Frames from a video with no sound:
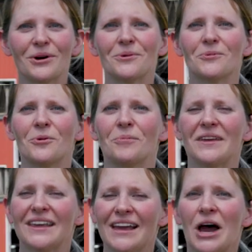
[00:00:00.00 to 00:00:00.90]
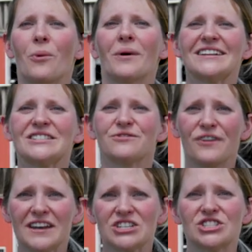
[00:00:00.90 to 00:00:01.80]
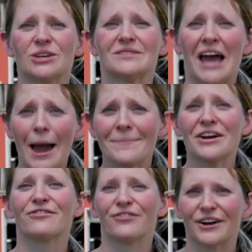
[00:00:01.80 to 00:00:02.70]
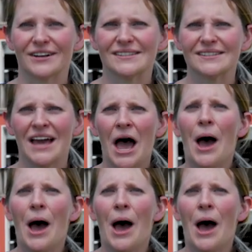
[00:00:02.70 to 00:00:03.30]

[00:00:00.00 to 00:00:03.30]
what it will be when it's finished September 1st.